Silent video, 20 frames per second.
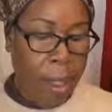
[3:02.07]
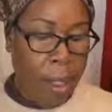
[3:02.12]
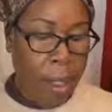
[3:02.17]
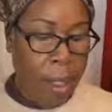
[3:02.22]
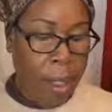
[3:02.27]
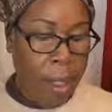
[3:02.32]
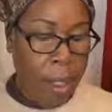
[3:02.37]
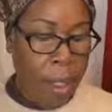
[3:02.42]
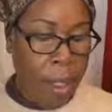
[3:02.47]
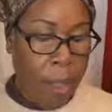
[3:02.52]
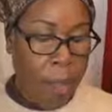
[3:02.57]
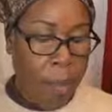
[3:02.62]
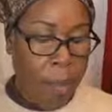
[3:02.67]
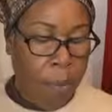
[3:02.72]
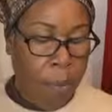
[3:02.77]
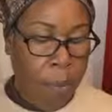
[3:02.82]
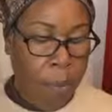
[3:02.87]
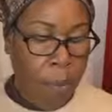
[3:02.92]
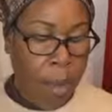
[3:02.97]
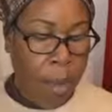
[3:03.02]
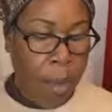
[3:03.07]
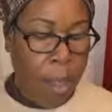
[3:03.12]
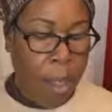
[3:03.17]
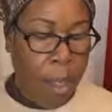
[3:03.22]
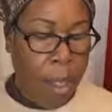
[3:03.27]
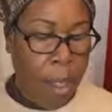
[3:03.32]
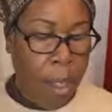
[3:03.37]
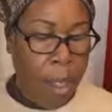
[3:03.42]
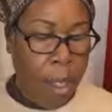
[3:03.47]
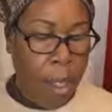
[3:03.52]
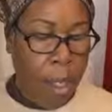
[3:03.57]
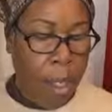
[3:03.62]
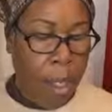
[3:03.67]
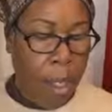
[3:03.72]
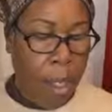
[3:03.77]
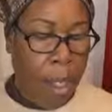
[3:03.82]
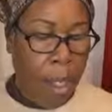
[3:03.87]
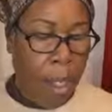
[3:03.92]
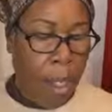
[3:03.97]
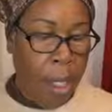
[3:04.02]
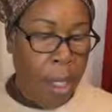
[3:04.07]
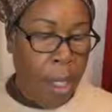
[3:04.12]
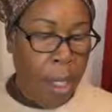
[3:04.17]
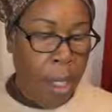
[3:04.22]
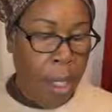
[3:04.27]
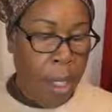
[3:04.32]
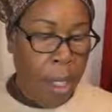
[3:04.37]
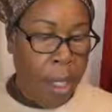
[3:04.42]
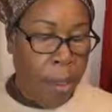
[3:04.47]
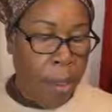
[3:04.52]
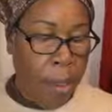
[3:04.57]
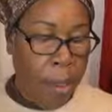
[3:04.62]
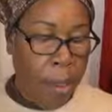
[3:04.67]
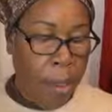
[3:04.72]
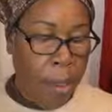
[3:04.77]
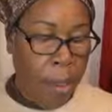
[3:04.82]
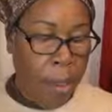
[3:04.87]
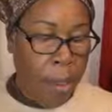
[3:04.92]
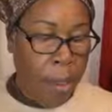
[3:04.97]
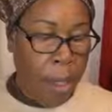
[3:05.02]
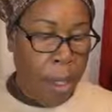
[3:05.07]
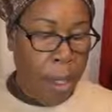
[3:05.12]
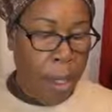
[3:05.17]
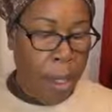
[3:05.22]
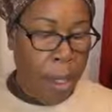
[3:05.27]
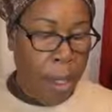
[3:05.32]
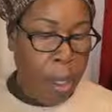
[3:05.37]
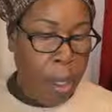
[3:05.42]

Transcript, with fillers: It's just before there. Let me go back.